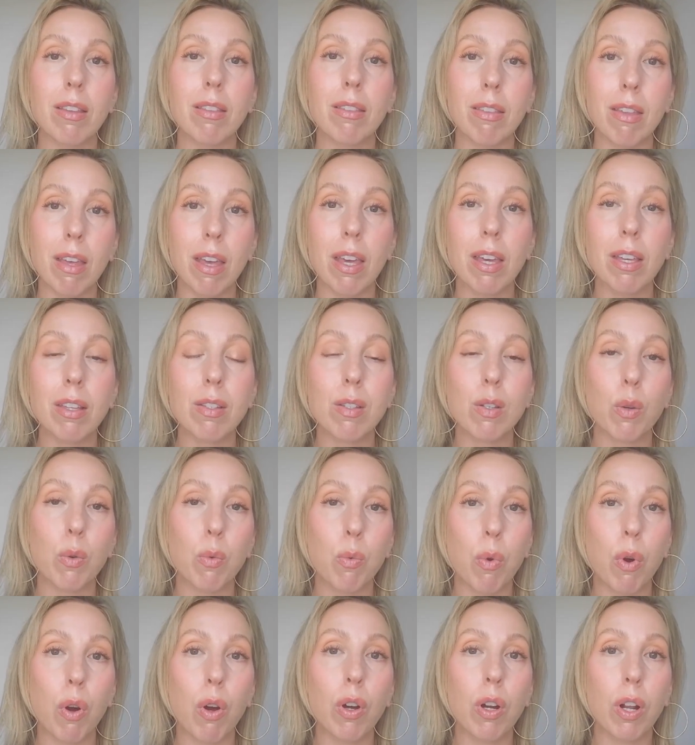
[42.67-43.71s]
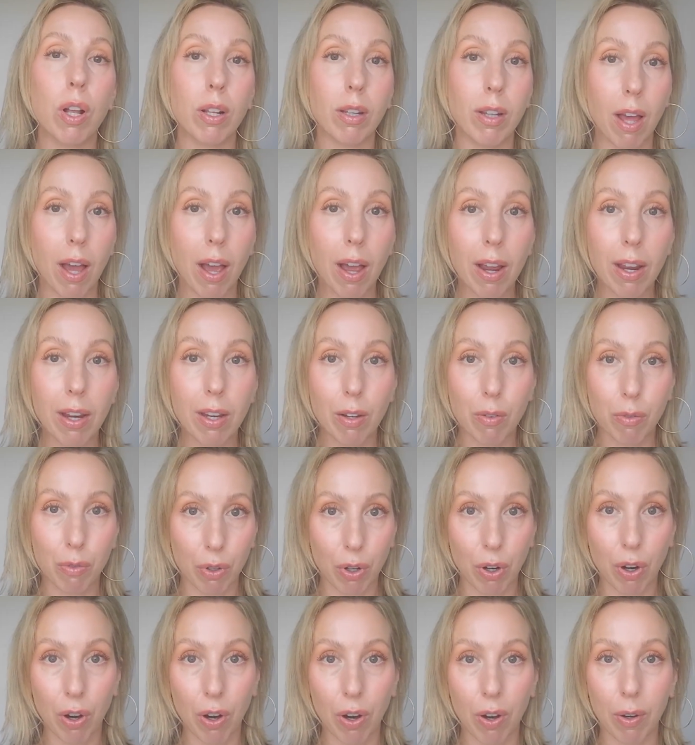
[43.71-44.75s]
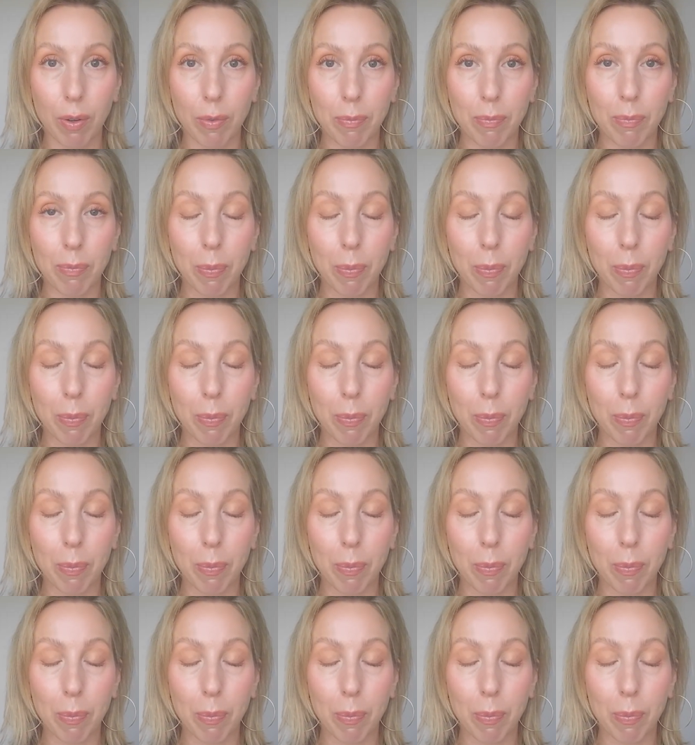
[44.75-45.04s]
things weren't aligned for her.